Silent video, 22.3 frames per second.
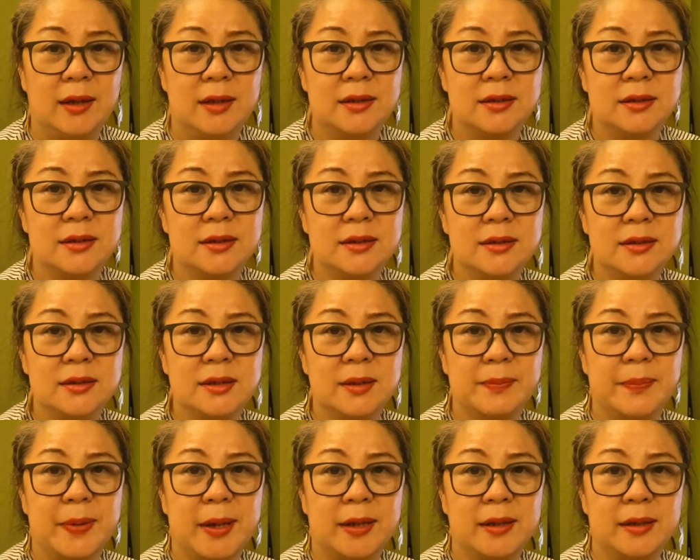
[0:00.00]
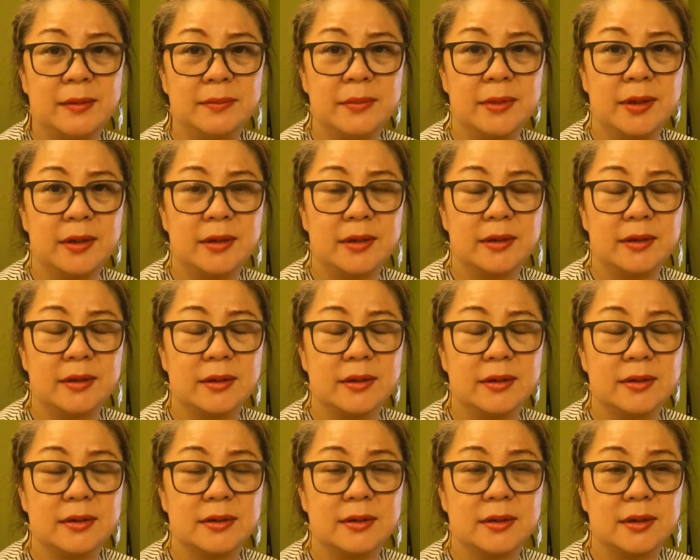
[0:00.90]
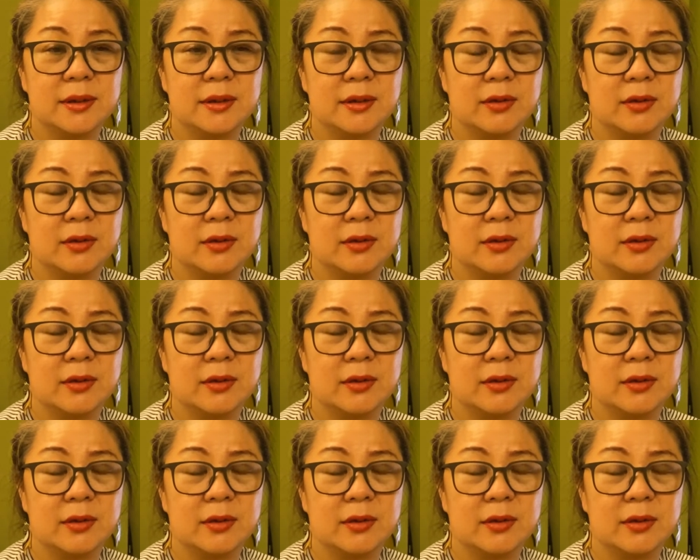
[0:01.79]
since the pandemic is uh,